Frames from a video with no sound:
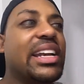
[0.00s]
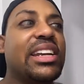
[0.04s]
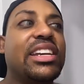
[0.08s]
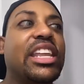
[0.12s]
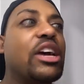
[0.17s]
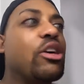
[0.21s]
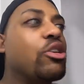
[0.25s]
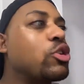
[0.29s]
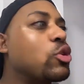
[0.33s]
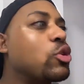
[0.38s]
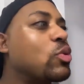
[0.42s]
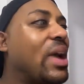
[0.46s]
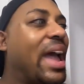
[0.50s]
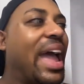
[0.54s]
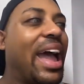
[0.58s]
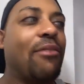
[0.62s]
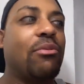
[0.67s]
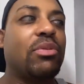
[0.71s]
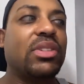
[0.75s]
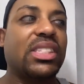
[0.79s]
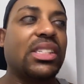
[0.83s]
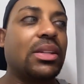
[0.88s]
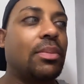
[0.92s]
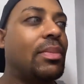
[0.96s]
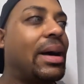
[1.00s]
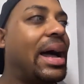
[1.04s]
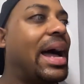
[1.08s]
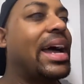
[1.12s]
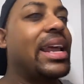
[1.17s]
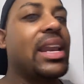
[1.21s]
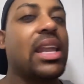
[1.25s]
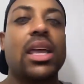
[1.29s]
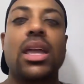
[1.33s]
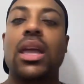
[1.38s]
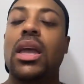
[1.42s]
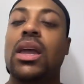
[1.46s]
deal you have with
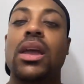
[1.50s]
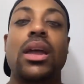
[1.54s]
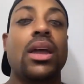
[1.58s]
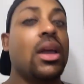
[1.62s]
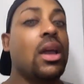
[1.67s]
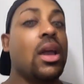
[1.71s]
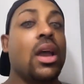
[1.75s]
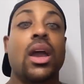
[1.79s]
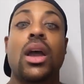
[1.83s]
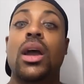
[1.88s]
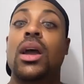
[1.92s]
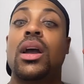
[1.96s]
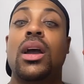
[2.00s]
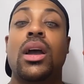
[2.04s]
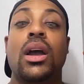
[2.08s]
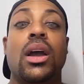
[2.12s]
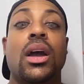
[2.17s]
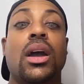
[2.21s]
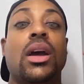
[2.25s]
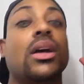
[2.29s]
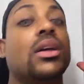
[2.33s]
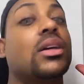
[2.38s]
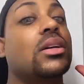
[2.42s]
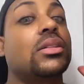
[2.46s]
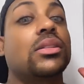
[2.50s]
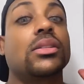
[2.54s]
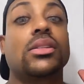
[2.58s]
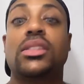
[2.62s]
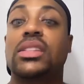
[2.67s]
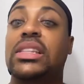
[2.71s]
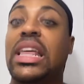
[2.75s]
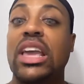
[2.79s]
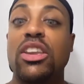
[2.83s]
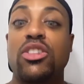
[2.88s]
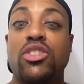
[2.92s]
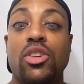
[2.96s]
somebody,
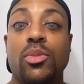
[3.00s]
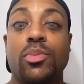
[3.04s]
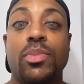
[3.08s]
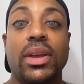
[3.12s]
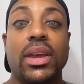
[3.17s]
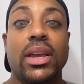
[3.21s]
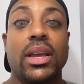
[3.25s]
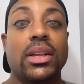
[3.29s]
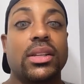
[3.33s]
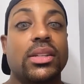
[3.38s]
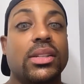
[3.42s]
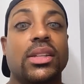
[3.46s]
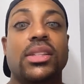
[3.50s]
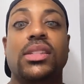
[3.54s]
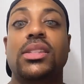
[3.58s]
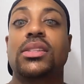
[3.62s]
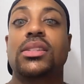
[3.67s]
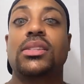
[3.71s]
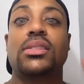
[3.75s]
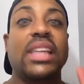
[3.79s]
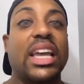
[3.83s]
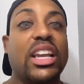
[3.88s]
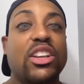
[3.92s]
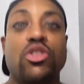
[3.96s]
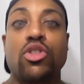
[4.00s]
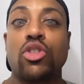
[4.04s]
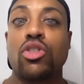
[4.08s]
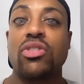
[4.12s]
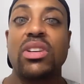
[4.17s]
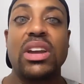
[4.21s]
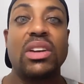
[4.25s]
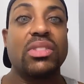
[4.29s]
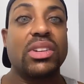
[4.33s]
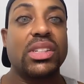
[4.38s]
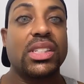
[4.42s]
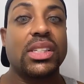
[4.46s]
state your piece, state your
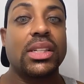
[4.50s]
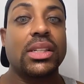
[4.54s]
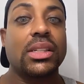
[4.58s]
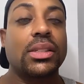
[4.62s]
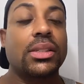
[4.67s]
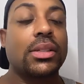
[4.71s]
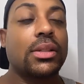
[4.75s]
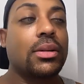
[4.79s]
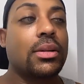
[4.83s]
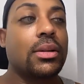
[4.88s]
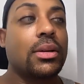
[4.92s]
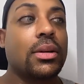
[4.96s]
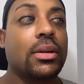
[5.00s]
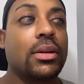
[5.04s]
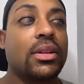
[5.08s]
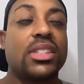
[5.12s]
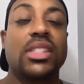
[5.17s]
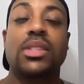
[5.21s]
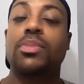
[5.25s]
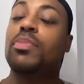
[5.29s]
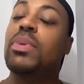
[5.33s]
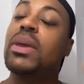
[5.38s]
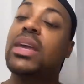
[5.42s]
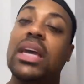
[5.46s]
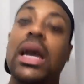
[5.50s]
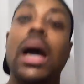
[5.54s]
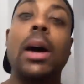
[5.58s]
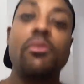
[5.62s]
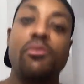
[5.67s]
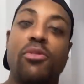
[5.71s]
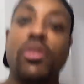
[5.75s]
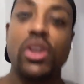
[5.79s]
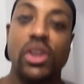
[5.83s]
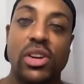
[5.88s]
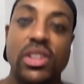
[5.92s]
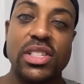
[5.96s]
grievances, speak
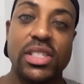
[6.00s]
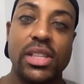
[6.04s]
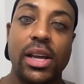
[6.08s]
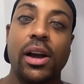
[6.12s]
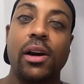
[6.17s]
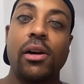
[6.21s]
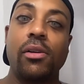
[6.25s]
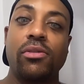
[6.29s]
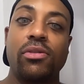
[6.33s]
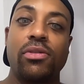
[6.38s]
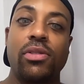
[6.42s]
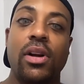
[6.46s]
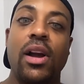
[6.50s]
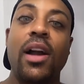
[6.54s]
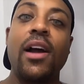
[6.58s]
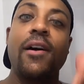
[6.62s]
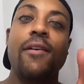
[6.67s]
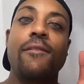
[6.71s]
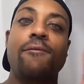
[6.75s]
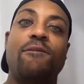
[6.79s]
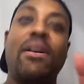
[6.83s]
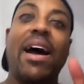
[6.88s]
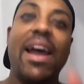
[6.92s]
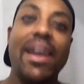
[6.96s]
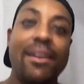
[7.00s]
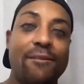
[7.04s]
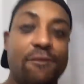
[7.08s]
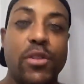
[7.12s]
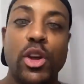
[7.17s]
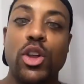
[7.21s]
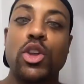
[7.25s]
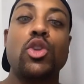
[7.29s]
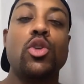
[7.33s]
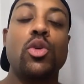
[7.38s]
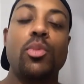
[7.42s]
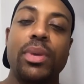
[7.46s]
up for yourself, fight
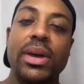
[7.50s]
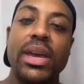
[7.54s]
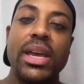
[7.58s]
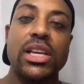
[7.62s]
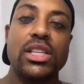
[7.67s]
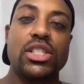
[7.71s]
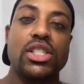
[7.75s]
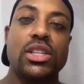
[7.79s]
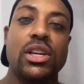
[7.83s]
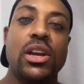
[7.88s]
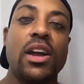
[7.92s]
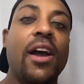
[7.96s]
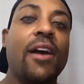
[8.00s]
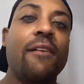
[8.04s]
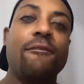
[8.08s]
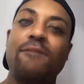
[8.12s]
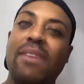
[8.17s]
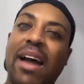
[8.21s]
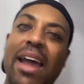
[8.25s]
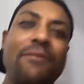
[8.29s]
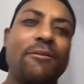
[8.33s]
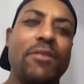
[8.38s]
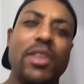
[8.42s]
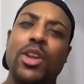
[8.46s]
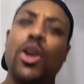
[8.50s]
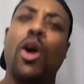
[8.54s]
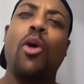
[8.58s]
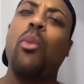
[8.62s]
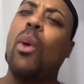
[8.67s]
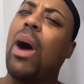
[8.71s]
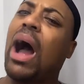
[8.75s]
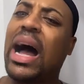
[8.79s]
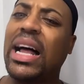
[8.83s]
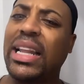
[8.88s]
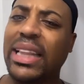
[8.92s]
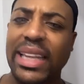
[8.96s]
for you, bitch, fight for your
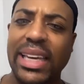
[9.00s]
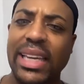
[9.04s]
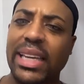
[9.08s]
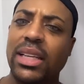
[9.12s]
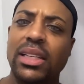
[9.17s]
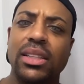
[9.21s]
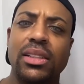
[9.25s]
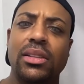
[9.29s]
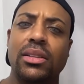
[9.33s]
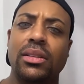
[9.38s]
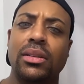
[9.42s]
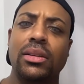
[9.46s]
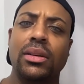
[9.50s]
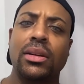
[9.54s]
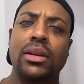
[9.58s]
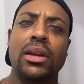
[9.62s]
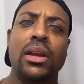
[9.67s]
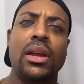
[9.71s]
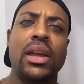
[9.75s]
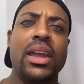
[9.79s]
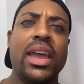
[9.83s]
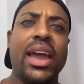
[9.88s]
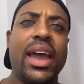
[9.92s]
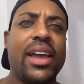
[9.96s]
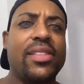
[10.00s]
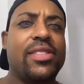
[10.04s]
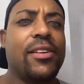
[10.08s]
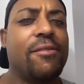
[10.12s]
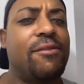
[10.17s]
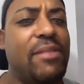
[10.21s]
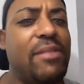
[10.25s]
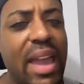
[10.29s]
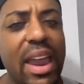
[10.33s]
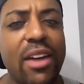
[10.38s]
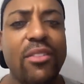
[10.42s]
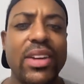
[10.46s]
wallet at the
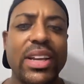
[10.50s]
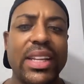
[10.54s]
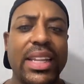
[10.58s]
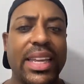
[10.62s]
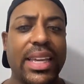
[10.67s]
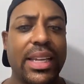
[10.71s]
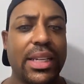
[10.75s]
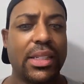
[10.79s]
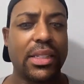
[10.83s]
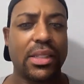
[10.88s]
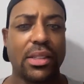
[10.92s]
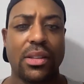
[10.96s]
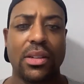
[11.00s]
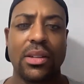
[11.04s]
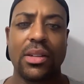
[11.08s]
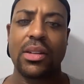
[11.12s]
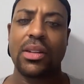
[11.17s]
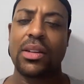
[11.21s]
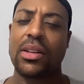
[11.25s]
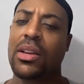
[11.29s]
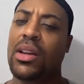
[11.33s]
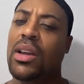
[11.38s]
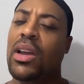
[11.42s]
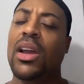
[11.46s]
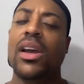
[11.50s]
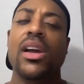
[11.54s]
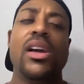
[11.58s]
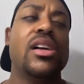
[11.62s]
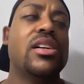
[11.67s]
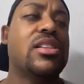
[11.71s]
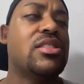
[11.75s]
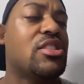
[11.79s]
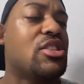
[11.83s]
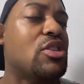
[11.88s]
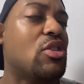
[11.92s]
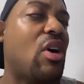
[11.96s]
very least.
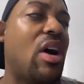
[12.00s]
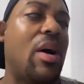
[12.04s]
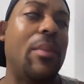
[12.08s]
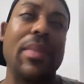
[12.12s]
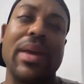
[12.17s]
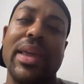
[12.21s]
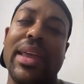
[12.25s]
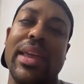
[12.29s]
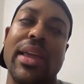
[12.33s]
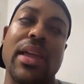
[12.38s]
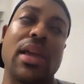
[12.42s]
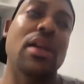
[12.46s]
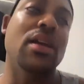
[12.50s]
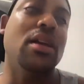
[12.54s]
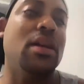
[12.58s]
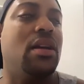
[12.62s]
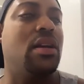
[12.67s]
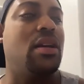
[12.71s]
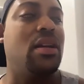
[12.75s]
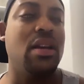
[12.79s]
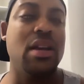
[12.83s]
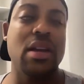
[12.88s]
So I mean,